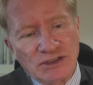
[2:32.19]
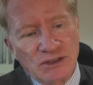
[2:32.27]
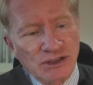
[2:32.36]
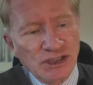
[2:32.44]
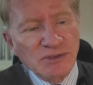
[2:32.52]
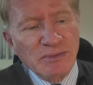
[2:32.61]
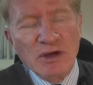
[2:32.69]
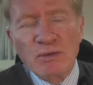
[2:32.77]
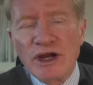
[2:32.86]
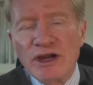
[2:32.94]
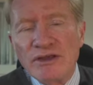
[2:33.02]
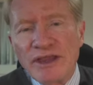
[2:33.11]
So just be
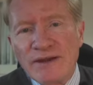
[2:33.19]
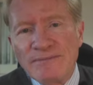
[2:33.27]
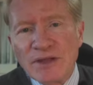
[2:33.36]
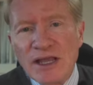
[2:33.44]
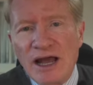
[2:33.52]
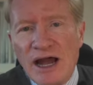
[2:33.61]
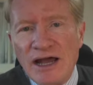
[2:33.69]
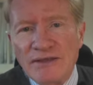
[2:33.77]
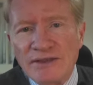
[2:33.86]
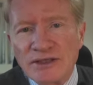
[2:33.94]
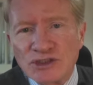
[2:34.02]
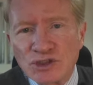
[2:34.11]
aware that
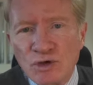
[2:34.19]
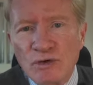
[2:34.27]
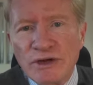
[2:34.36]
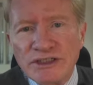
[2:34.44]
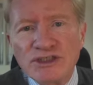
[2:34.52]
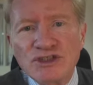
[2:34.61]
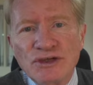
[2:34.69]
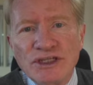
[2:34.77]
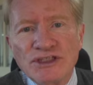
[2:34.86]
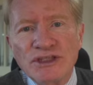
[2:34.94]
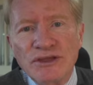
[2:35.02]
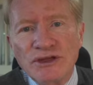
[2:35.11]
on the school
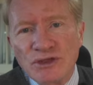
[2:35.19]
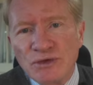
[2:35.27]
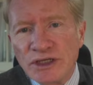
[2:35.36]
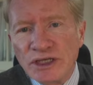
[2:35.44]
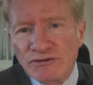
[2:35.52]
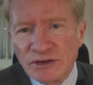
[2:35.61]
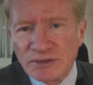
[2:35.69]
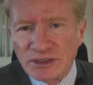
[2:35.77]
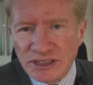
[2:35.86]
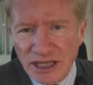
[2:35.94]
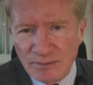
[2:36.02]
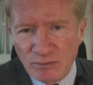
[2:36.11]
registration, they're doing it from a
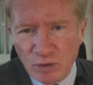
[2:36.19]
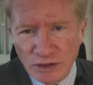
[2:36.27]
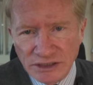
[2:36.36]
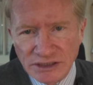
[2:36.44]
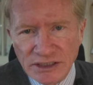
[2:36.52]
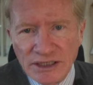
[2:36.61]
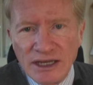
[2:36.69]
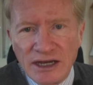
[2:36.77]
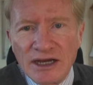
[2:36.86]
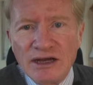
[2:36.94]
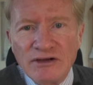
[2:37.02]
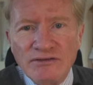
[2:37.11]
standpoint
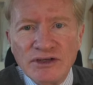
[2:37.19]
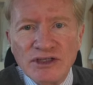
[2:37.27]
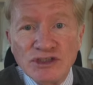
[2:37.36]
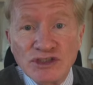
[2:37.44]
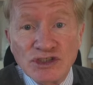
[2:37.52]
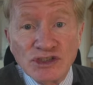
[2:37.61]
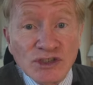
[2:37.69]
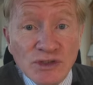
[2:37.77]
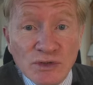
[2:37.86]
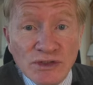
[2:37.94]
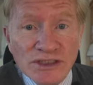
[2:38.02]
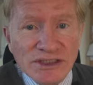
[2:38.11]
of
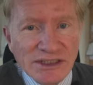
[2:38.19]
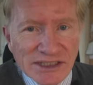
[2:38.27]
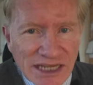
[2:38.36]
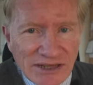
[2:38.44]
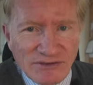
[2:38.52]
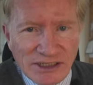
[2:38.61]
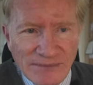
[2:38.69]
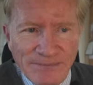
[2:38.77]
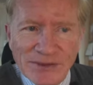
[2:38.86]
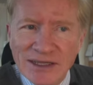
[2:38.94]
student safety,